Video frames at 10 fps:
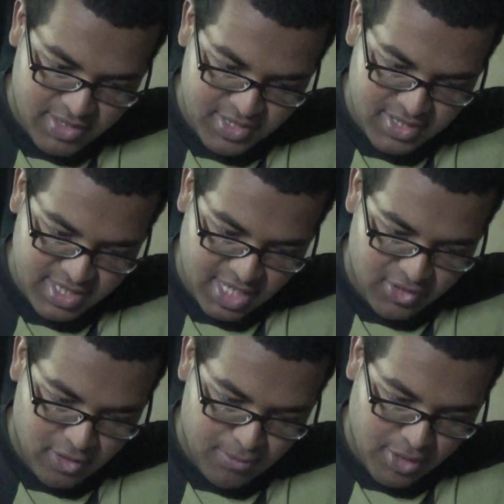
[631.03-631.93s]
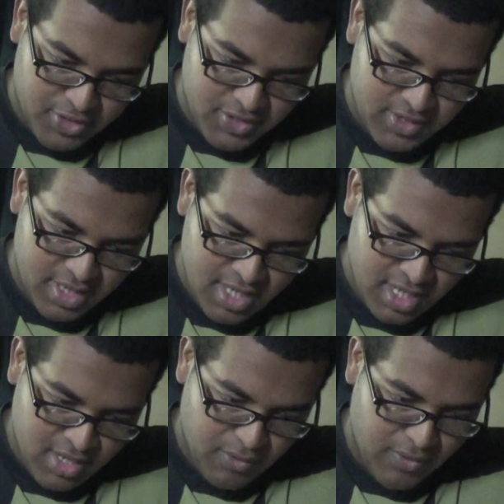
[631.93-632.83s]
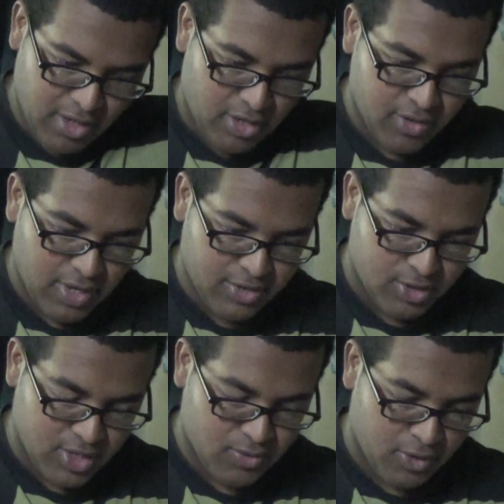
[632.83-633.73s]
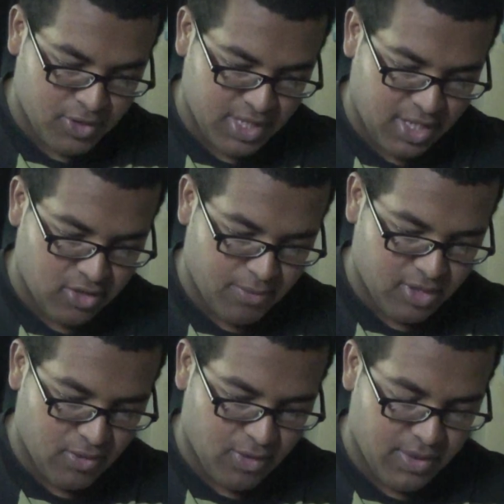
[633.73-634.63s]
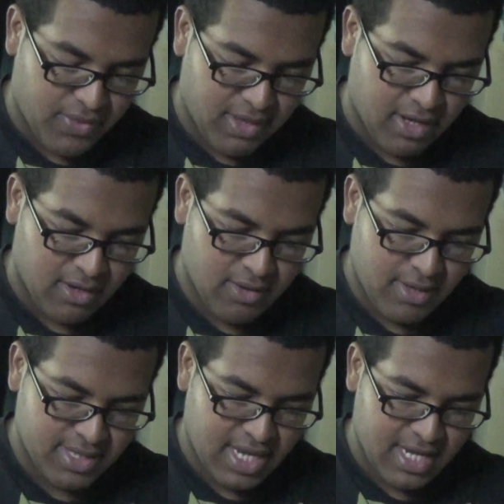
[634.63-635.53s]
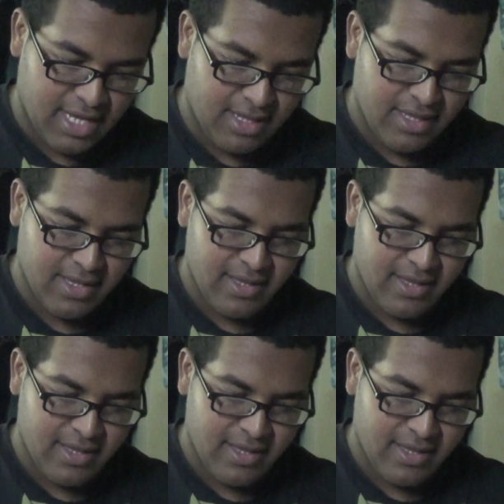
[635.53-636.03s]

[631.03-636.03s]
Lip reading: says, "Is that you, Burgess? We went all the way to Dressrosa to get you, but you weren't there. What the hell?"